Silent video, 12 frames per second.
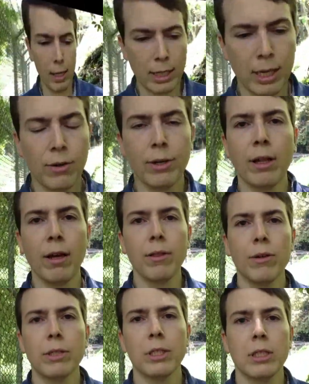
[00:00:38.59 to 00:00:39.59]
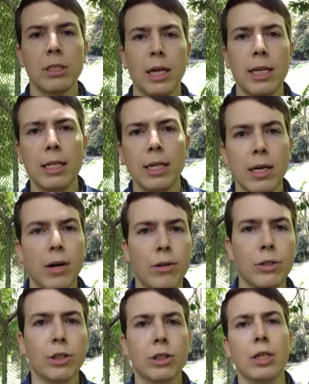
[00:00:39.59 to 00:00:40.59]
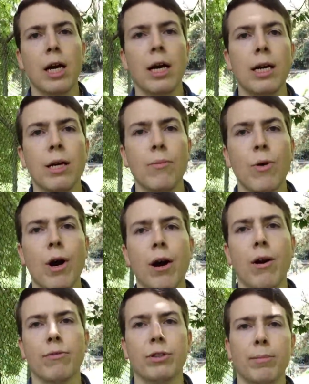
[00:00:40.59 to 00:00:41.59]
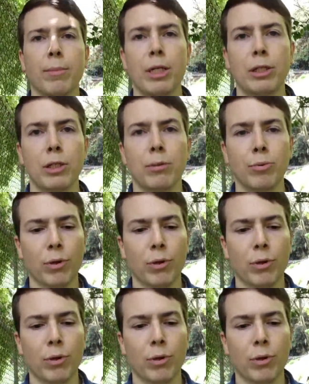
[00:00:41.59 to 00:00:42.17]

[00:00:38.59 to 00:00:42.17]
You know, and there is this idea in our society where if somebody's in